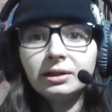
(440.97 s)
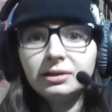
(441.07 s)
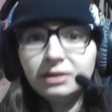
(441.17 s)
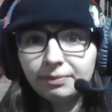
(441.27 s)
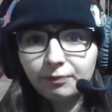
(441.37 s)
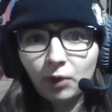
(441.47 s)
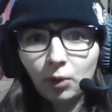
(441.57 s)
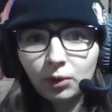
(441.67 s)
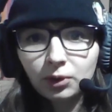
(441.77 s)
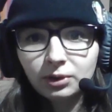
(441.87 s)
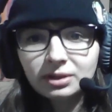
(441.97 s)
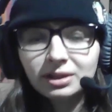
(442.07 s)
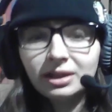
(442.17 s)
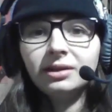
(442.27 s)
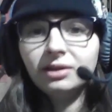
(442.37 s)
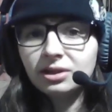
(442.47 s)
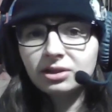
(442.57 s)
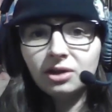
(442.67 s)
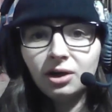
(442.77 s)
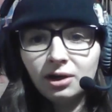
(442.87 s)
deep vocals in this
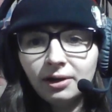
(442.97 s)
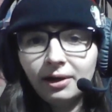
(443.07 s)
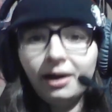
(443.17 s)
song,